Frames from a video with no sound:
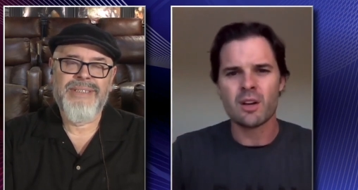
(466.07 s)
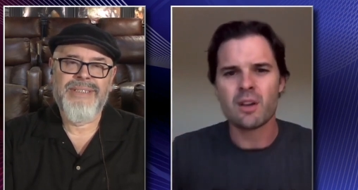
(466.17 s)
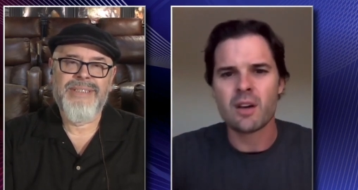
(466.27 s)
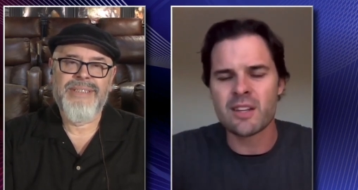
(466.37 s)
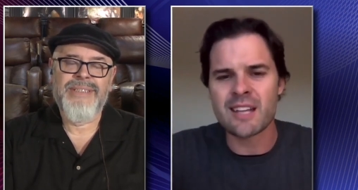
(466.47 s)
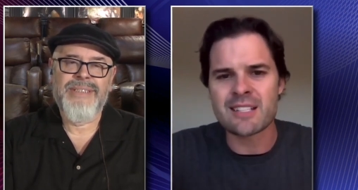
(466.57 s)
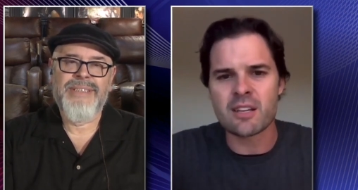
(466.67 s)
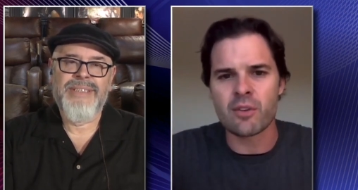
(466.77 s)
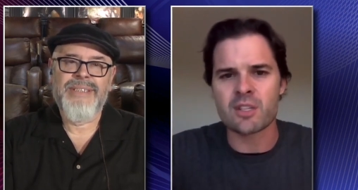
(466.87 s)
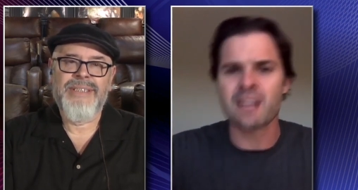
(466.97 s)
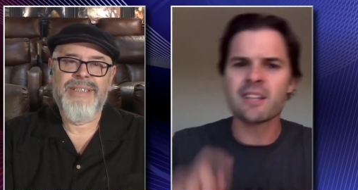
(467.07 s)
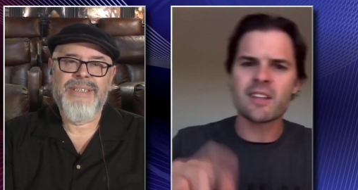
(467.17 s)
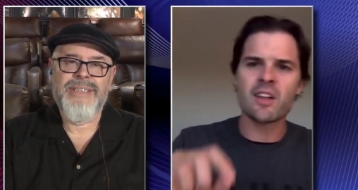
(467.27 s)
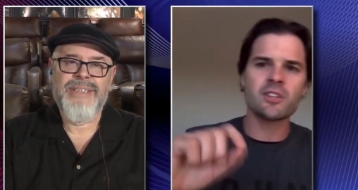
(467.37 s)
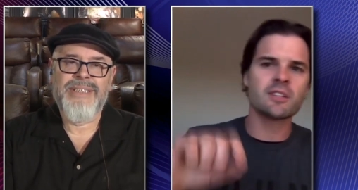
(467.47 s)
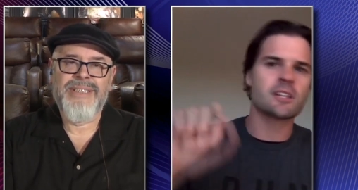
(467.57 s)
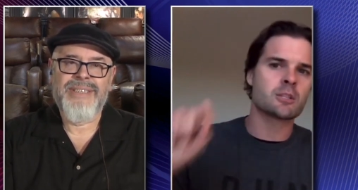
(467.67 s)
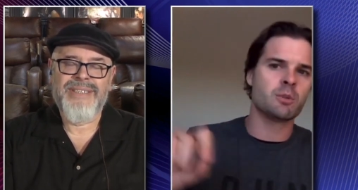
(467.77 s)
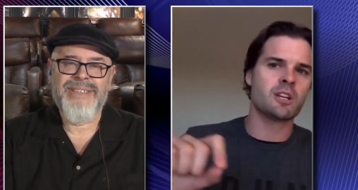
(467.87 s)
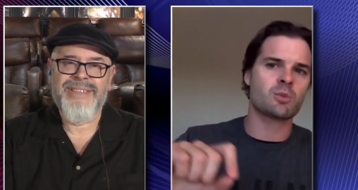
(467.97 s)
Speaker 1: I think that's the difference. I think I think that
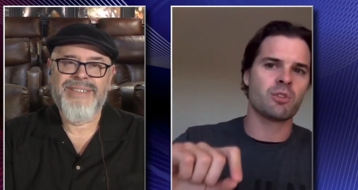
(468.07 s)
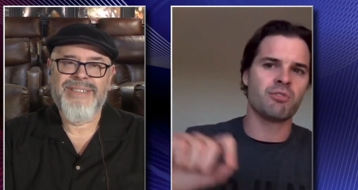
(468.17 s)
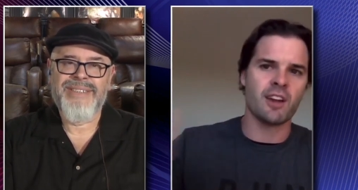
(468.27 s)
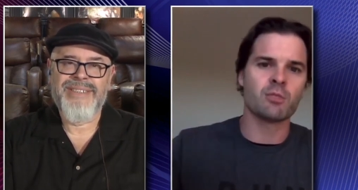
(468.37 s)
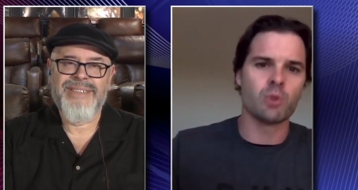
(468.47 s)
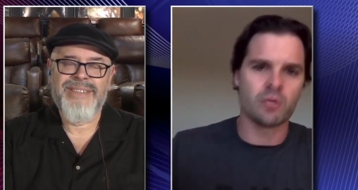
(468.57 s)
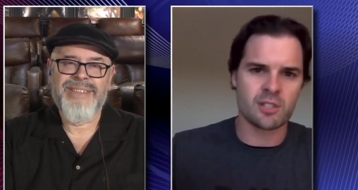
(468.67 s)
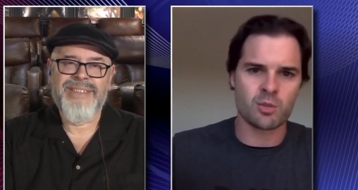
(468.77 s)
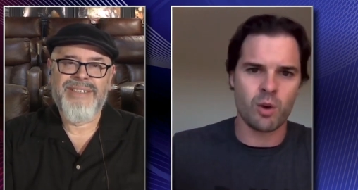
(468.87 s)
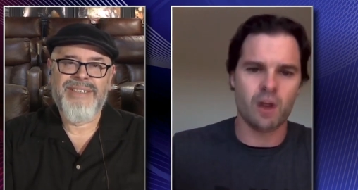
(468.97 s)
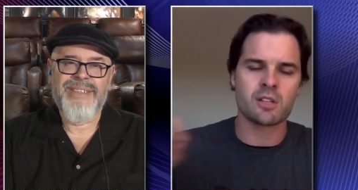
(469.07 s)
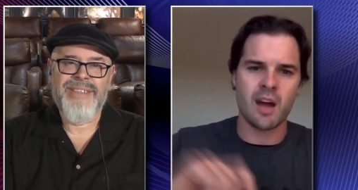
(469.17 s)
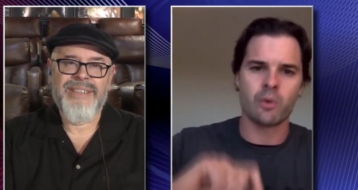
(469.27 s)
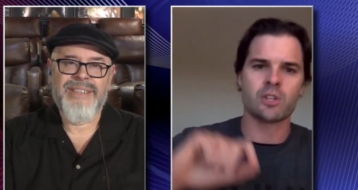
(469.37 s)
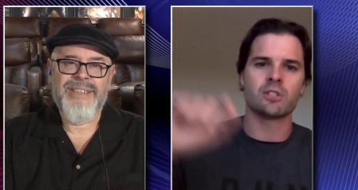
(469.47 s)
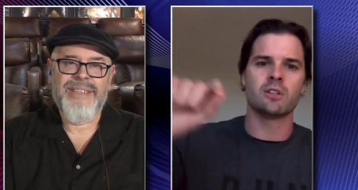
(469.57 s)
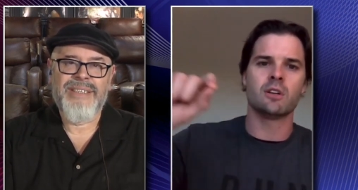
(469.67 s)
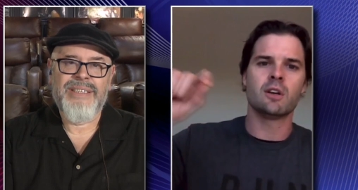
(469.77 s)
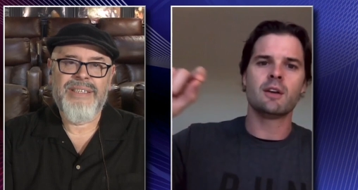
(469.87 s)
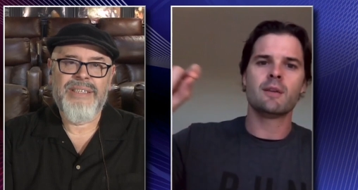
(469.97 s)
speaks with faith movies as well as how we
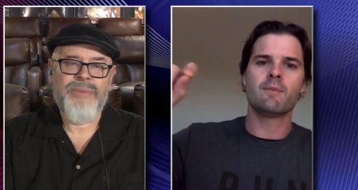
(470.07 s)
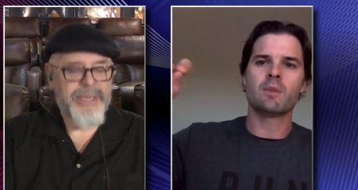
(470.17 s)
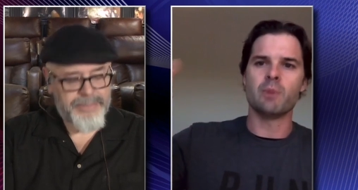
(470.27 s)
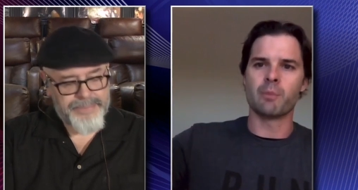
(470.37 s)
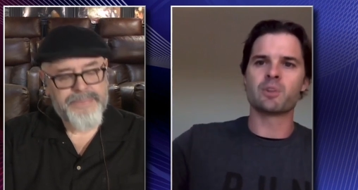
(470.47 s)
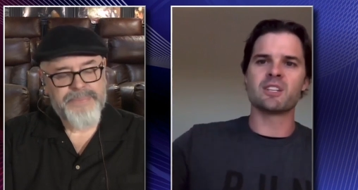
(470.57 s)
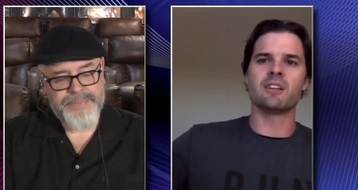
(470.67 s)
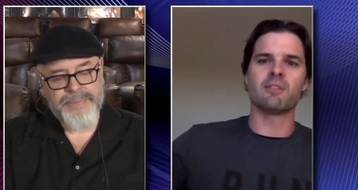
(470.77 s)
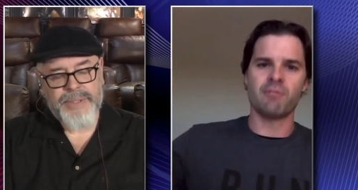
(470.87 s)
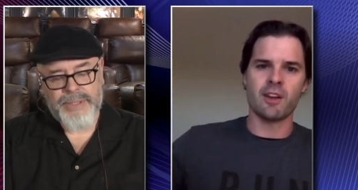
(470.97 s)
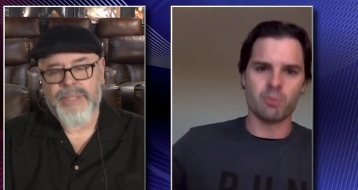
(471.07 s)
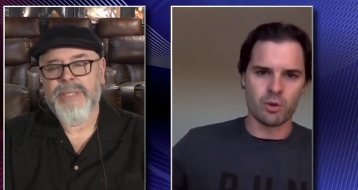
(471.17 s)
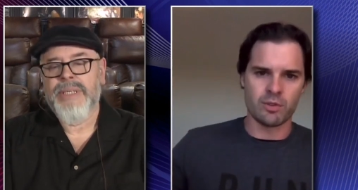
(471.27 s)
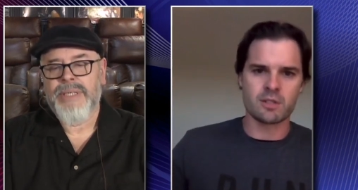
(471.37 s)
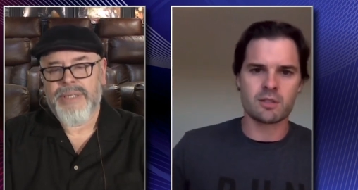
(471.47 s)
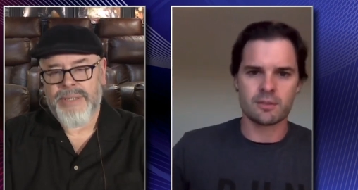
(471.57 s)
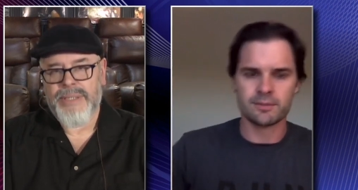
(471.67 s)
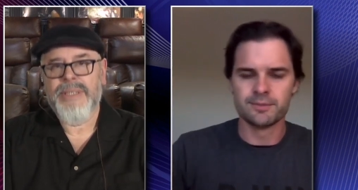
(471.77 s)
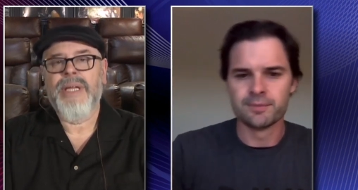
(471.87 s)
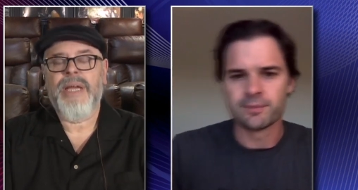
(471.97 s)
should right. be presenting faith movies.
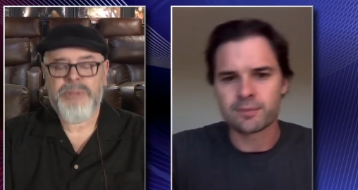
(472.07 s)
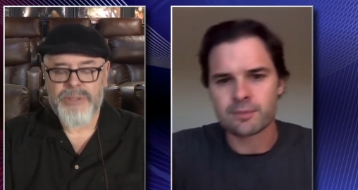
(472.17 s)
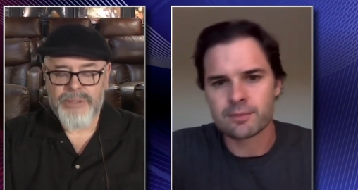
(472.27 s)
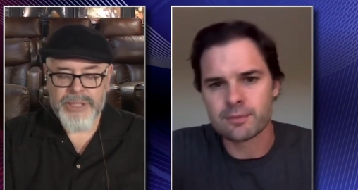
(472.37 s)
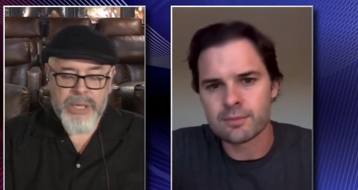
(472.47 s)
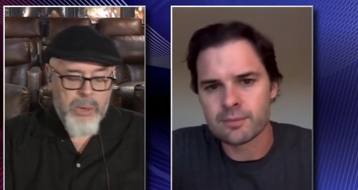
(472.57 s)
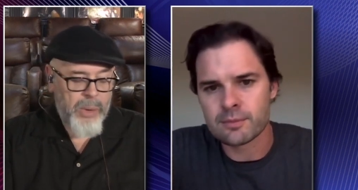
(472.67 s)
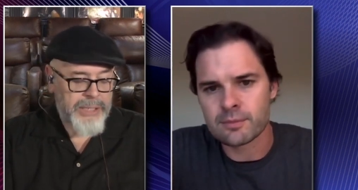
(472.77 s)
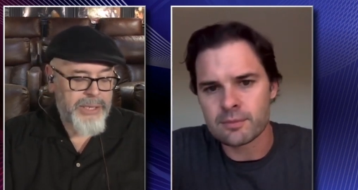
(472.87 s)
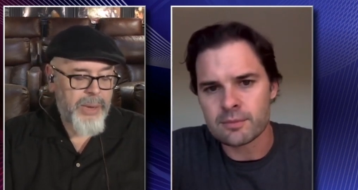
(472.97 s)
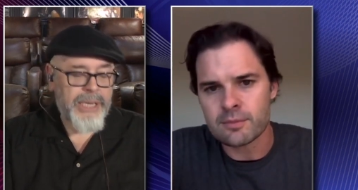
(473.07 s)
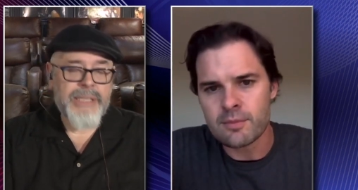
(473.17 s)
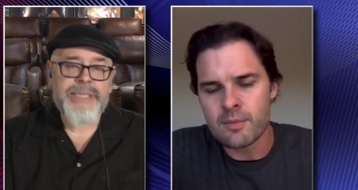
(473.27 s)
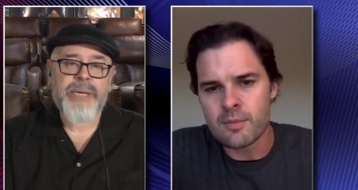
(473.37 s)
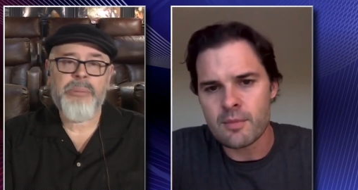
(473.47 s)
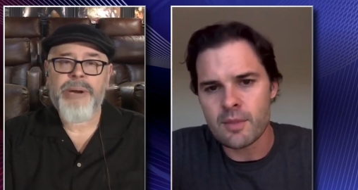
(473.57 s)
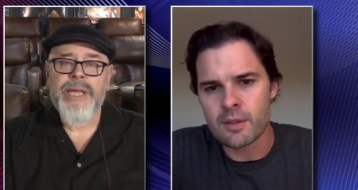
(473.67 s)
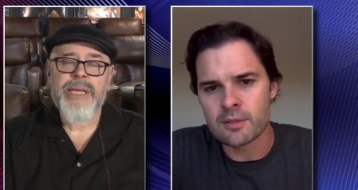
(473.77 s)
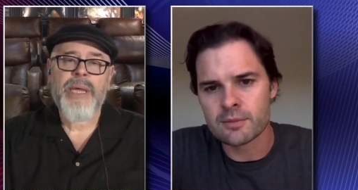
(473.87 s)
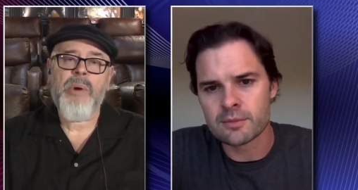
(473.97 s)
Speaker 2: Absolutely. Well, I'll tell you what, let's take a
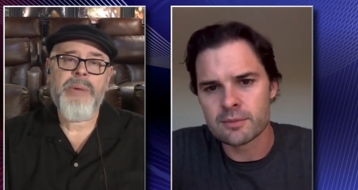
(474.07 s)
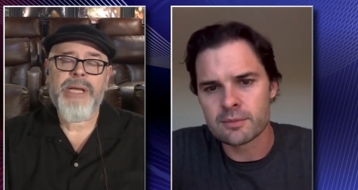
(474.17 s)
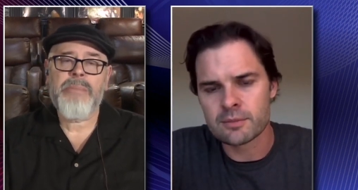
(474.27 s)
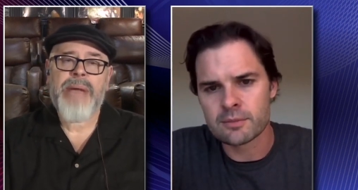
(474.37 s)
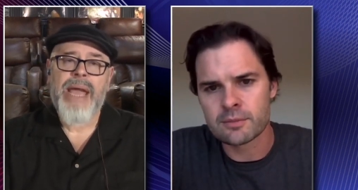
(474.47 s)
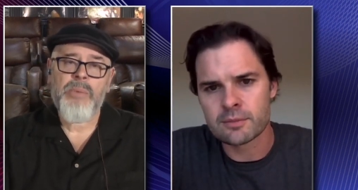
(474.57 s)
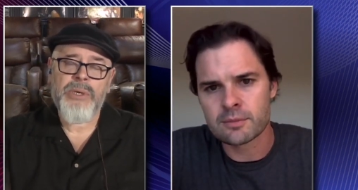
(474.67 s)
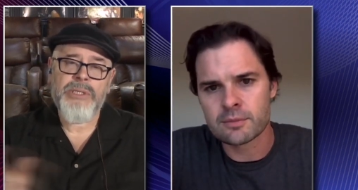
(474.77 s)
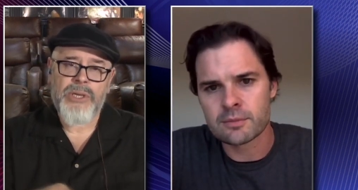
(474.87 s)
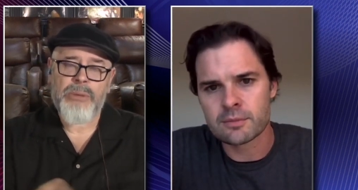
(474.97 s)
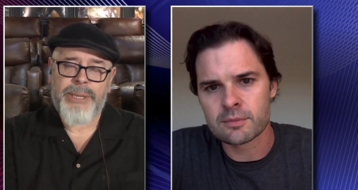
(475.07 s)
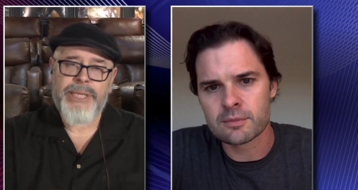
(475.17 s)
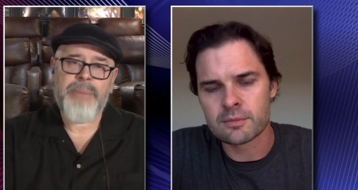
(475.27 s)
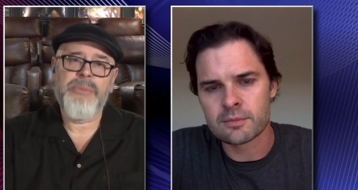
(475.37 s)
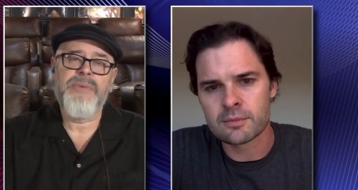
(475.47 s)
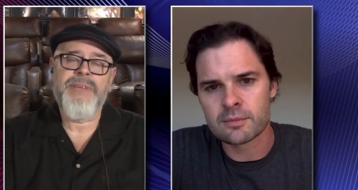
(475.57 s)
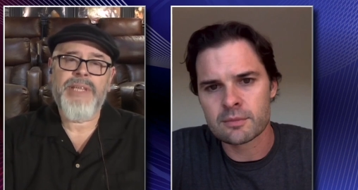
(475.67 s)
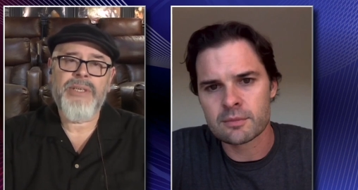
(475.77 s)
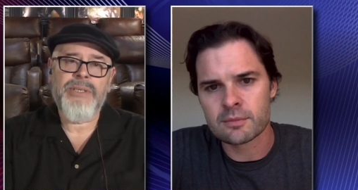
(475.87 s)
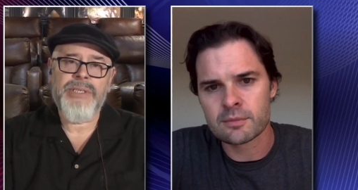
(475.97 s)
break. And when we come back, we're going to talk about that movie that,
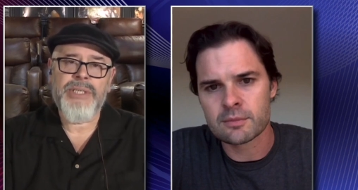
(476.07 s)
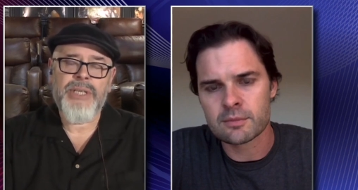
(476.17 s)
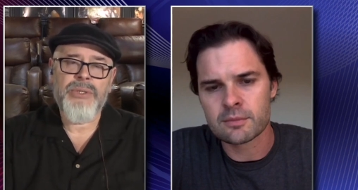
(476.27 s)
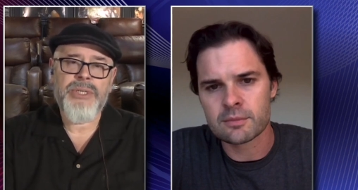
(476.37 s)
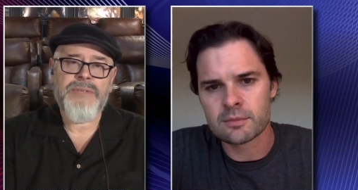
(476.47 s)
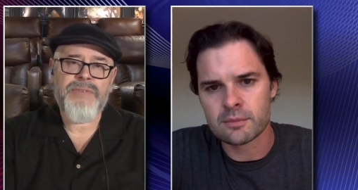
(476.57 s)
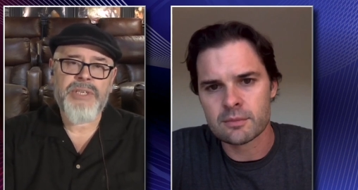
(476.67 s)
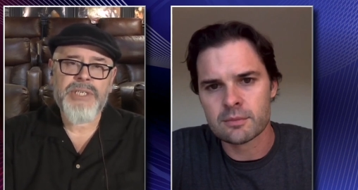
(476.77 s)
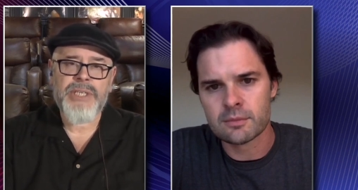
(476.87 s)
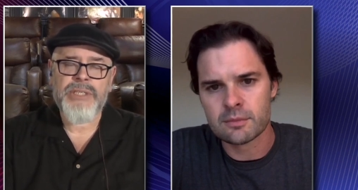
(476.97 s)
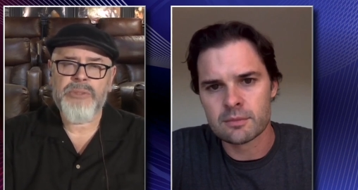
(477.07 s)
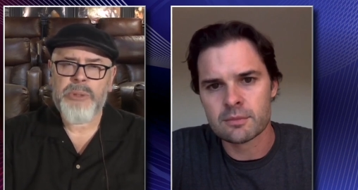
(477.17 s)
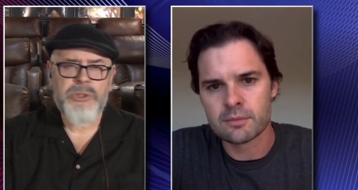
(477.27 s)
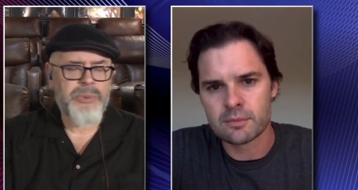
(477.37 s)
you that you just finished that is supposed to